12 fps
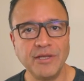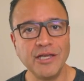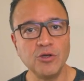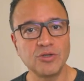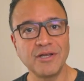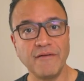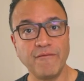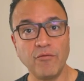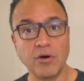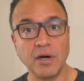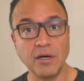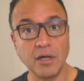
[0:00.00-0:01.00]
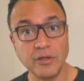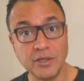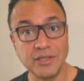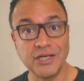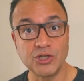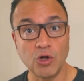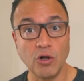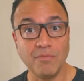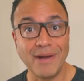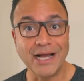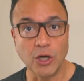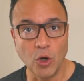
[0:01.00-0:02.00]
They use that for another dish called
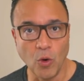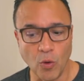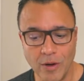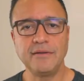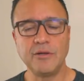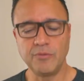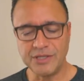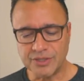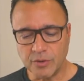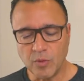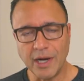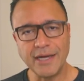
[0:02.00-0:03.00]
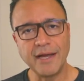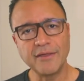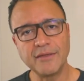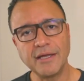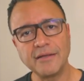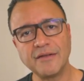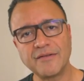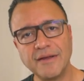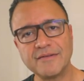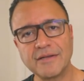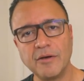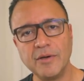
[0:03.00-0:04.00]
mangú. The reason why I think this
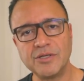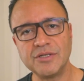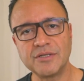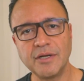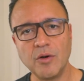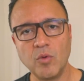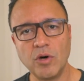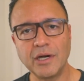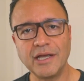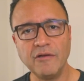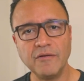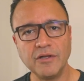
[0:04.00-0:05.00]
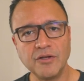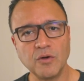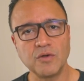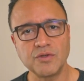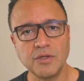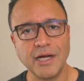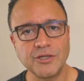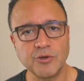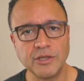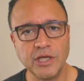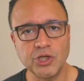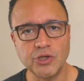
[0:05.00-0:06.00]
escabeche is gonna work even though it's not
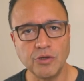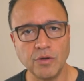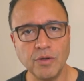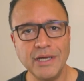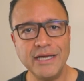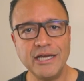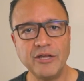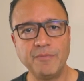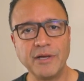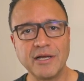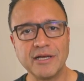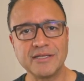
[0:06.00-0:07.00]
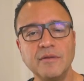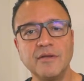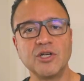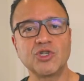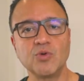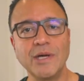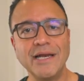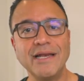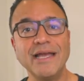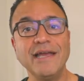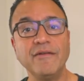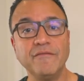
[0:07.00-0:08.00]
traditional is because they're
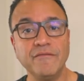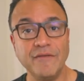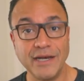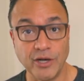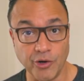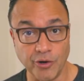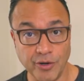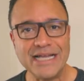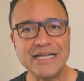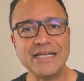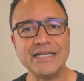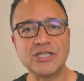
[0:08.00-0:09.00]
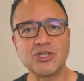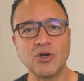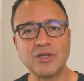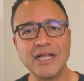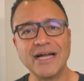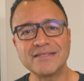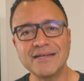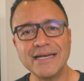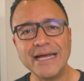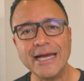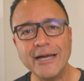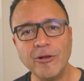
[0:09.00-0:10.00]
sweated in vinegar. Eh, so that's
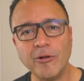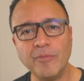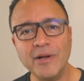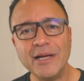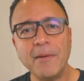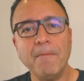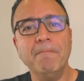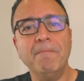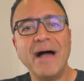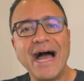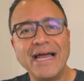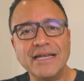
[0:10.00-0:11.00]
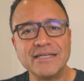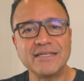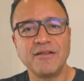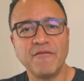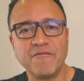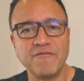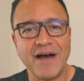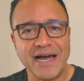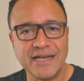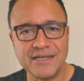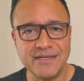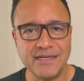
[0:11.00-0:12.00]
gonna help balance the
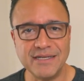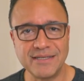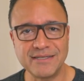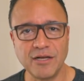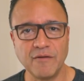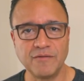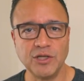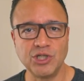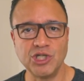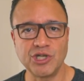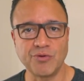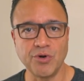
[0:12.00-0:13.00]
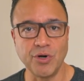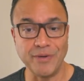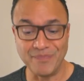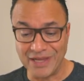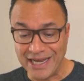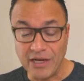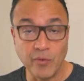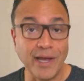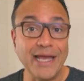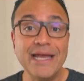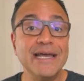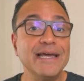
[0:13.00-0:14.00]
fattiness of the chicharron.
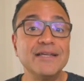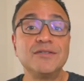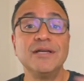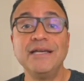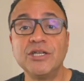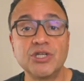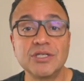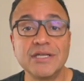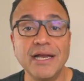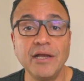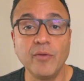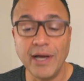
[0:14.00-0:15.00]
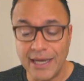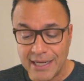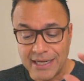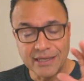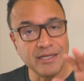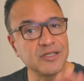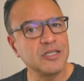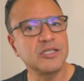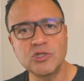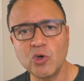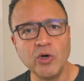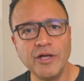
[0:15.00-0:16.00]
Anyway, it's delicious anyway. This
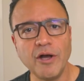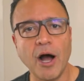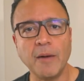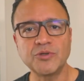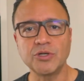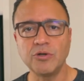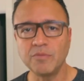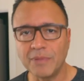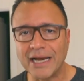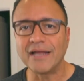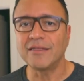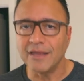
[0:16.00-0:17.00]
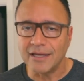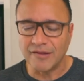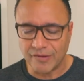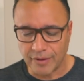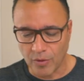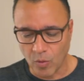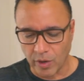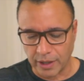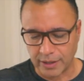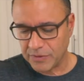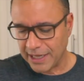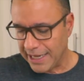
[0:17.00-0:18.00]
is totally optional, but I think it's gonna work.
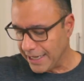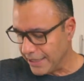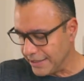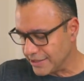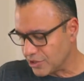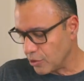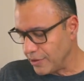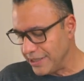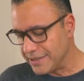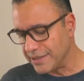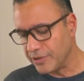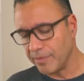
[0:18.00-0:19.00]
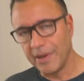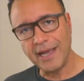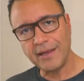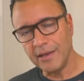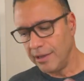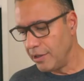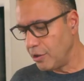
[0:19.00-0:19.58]
And so easy to make.